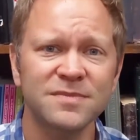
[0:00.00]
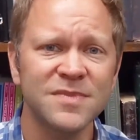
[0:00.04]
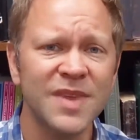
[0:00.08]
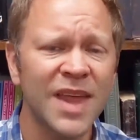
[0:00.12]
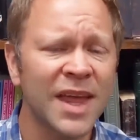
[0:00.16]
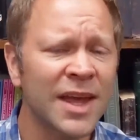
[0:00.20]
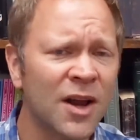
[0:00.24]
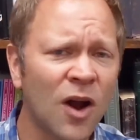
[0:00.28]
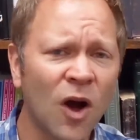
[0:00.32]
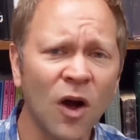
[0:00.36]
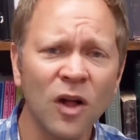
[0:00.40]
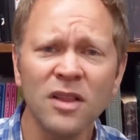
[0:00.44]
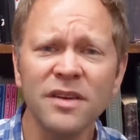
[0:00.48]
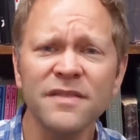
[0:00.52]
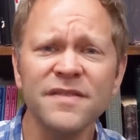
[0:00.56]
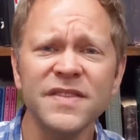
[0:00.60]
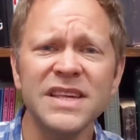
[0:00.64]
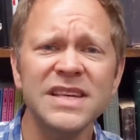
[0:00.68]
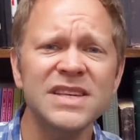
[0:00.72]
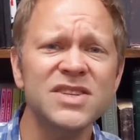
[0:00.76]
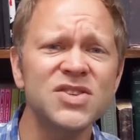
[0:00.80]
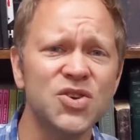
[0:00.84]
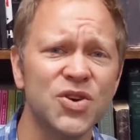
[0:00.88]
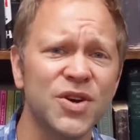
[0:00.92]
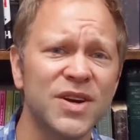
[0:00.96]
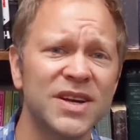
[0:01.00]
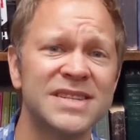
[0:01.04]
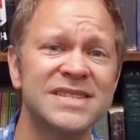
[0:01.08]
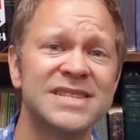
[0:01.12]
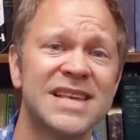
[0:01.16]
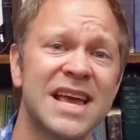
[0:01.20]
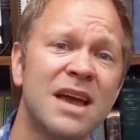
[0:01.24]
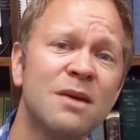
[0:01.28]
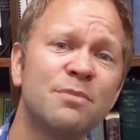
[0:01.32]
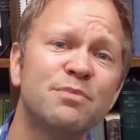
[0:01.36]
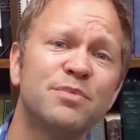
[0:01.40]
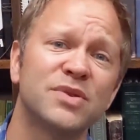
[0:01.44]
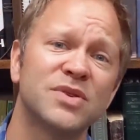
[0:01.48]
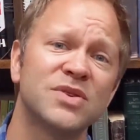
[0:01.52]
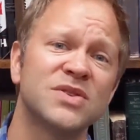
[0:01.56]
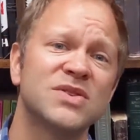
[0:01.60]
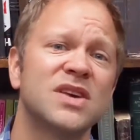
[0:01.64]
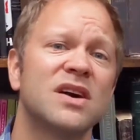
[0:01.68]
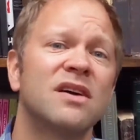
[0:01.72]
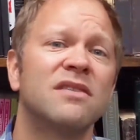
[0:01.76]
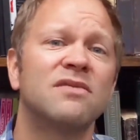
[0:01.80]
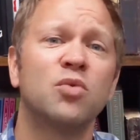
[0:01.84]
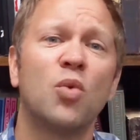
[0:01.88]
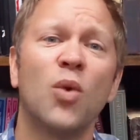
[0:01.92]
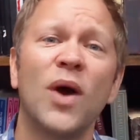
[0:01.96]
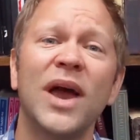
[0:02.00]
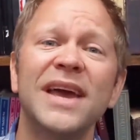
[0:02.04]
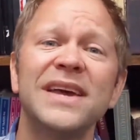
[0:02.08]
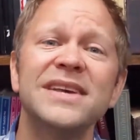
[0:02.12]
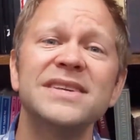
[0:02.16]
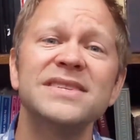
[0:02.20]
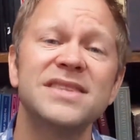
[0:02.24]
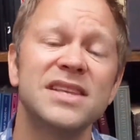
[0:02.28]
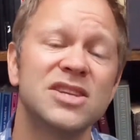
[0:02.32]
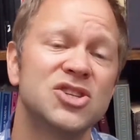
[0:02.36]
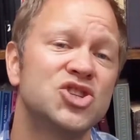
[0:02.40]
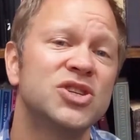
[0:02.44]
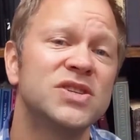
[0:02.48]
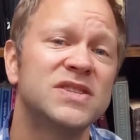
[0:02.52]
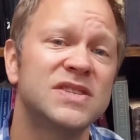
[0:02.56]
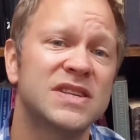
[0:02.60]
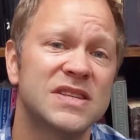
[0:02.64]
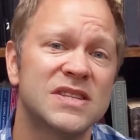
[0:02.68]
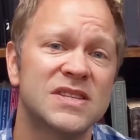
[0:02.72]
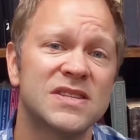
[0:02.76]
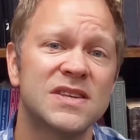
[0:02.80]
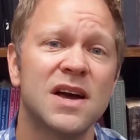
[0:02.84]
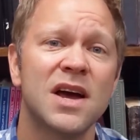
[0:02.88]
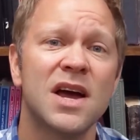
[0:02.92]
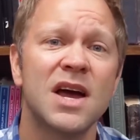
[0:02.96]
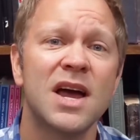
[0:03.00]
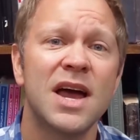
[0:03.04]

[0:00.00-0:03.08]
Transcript: And all of these are examples of ways that Jesus